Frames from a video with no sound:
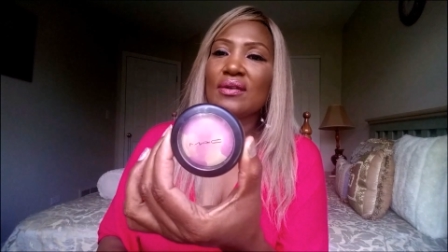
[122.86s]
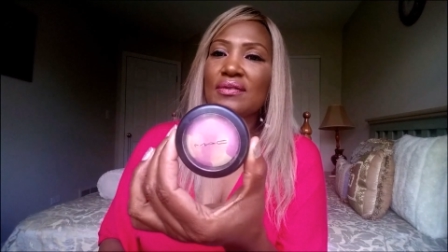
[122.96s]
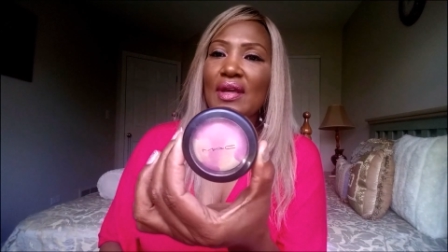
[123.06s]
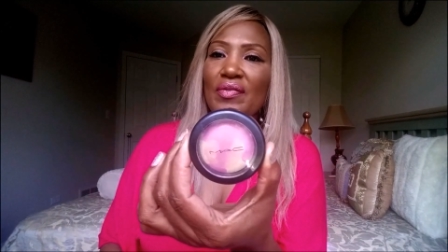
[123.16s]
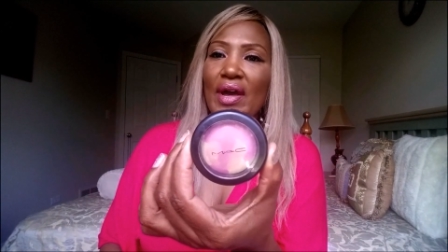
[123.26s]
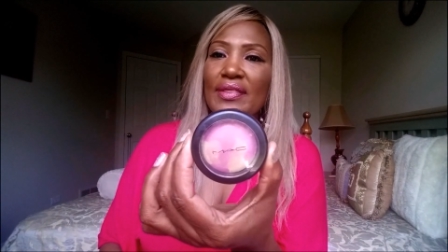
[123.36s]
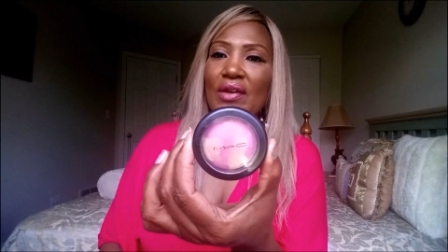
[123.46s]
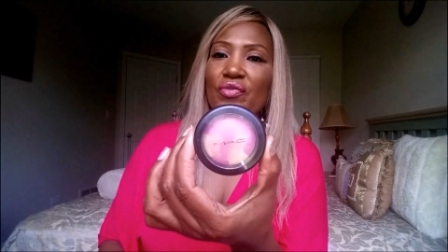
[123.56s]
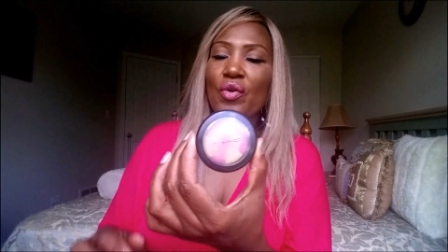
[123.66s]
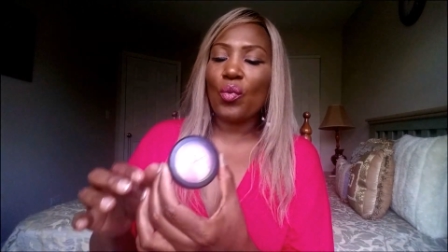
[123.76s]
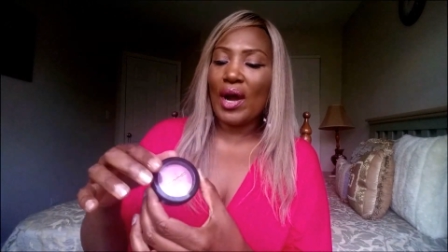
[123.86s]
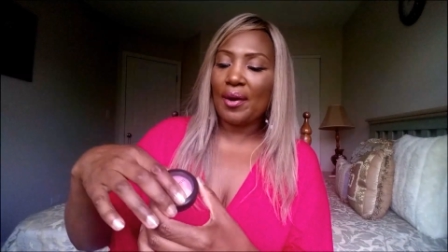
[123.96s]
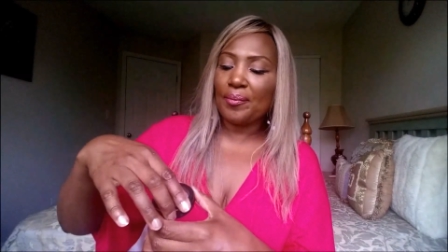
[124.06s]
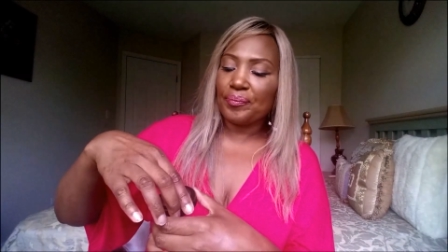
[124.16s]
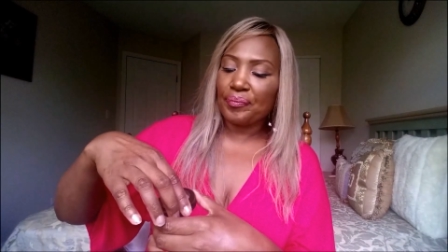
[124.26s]
You see I've had that for a
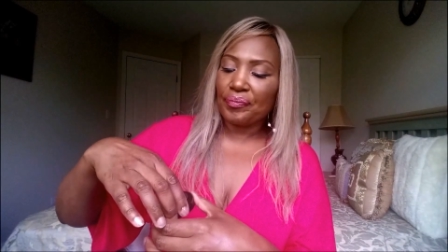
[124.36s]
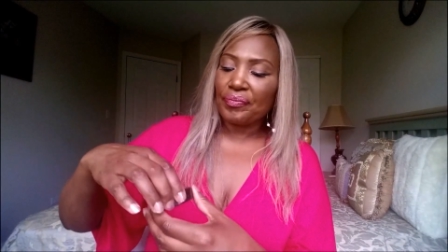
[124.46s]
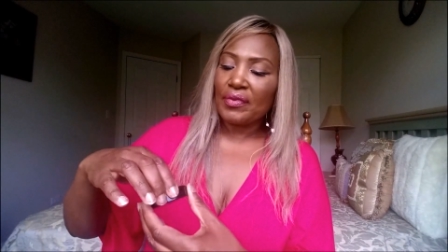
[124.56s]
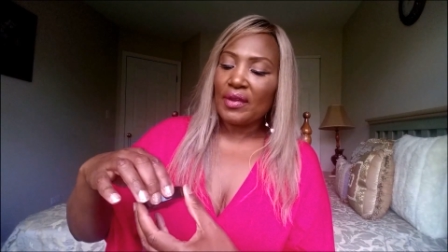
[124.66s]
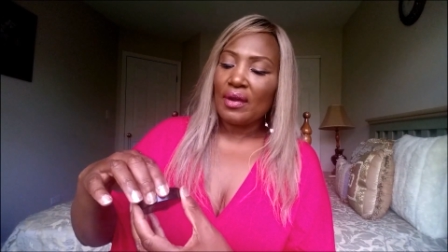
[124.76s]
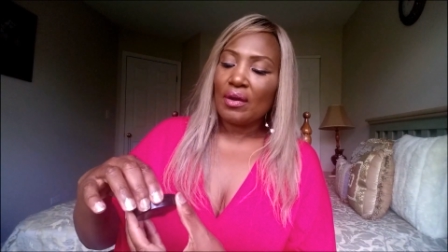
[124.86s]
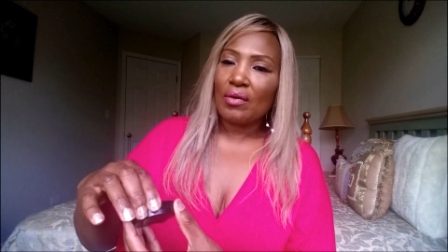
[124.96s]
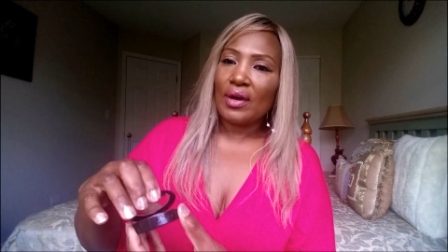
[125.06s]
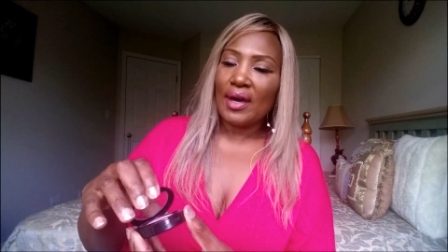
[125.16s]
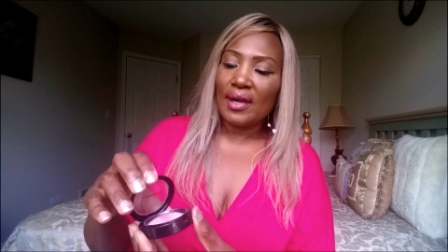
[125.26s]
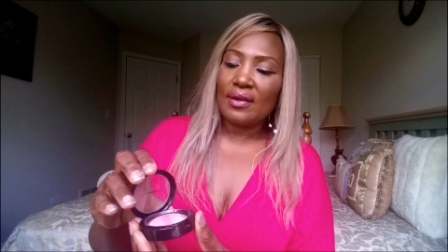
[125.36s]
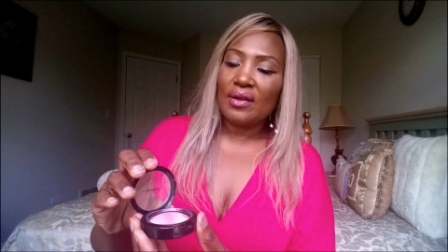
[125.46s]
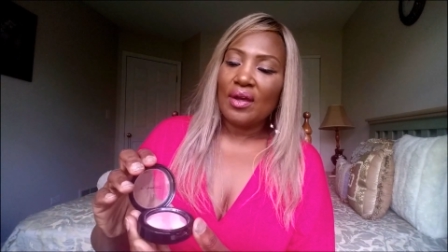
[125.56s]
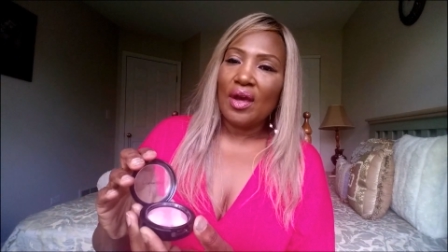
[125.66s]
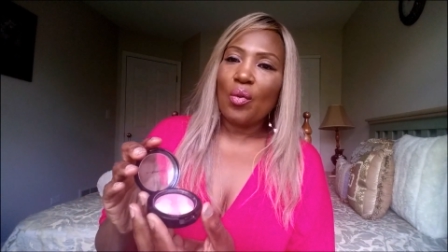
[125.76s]
while. Okay.
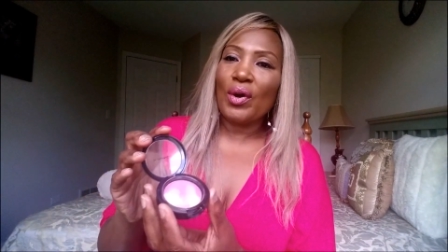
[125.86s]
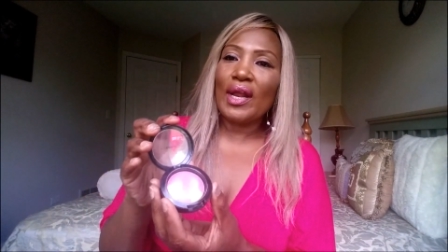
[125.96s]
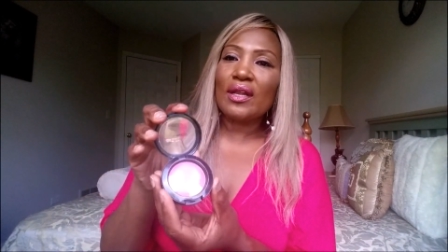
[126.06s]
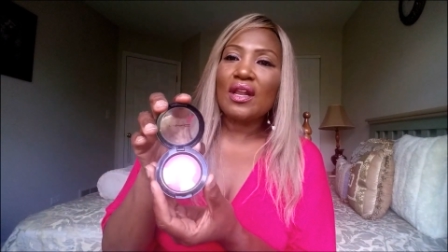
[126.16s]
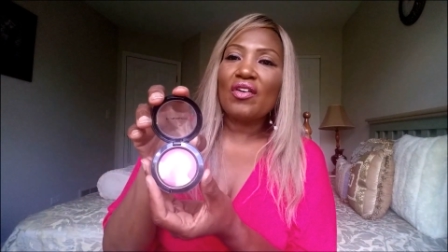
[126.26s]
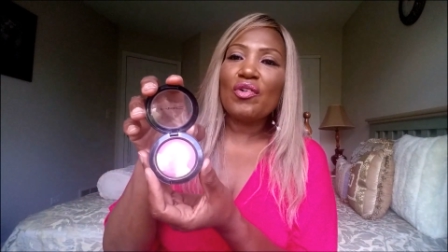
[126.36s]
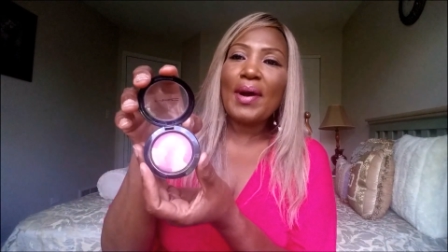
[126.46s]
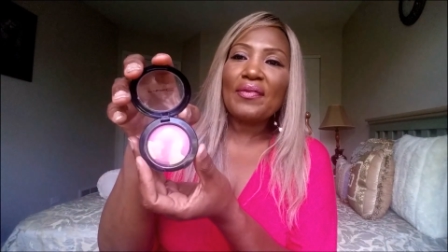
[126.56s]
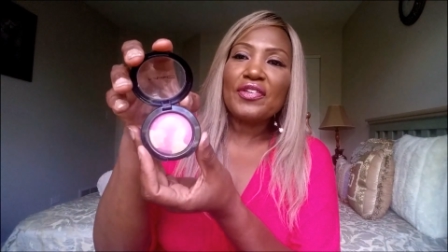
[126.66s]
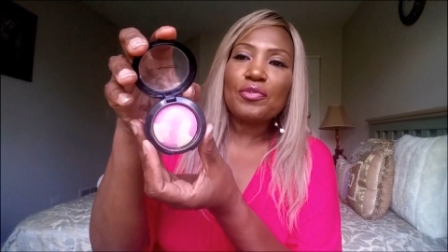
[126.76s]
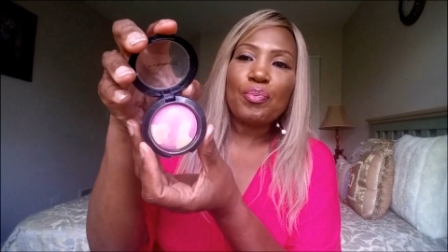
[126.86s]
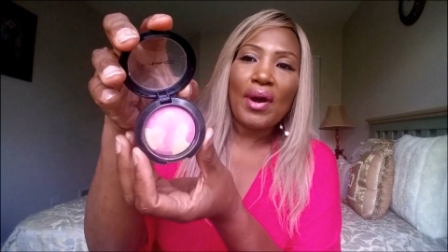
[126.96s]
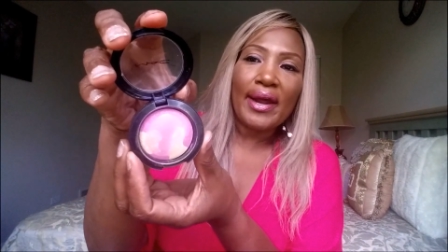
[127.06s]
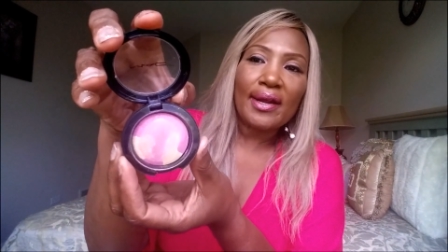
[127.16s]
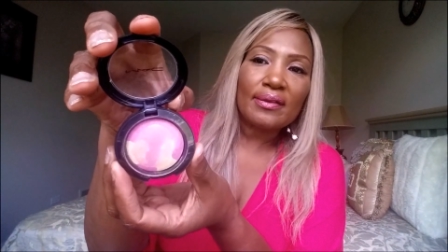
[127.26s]
And what I love about this
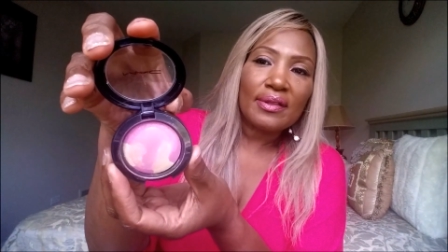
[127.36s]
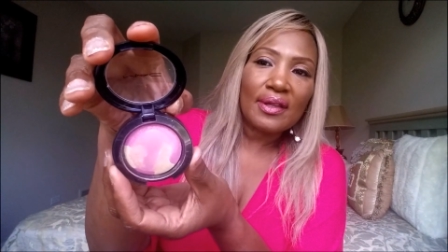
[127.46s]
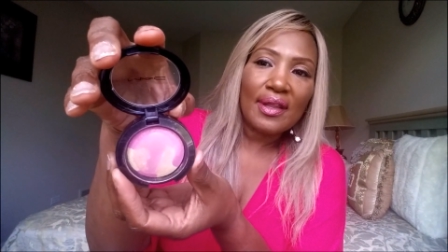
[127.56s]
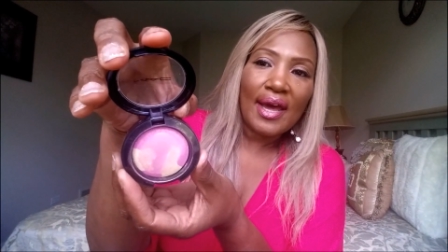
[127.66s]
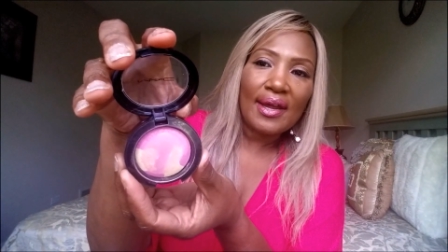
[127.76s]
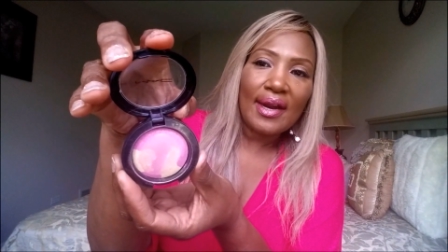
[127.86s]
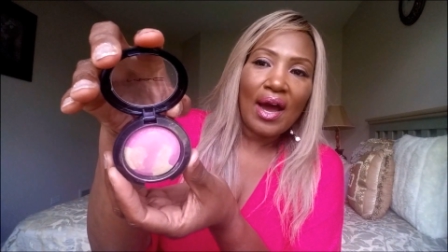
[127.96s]
product, look at that.